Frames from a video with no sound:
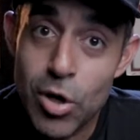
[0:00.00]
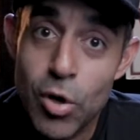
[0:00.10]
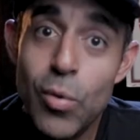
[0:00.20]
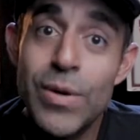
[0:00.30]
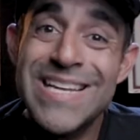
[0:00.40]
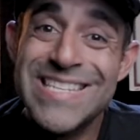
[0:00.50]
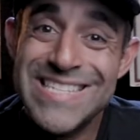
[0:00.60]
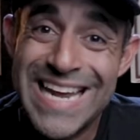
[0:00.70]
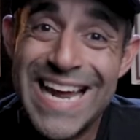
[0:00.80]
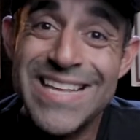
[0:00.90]
code
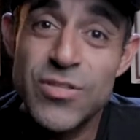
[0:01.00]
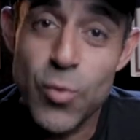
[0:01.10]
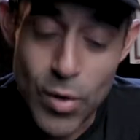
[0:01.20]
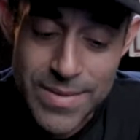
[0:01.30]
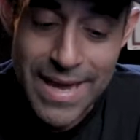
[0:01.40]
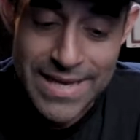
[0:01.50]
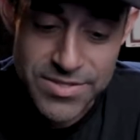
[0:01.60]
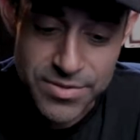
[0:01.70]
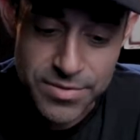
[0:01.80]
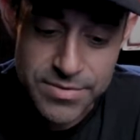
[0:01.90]
Jedi Toy
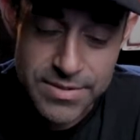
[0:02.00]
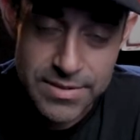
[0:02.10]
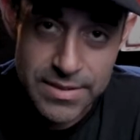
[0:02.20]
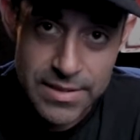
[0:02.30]
Masters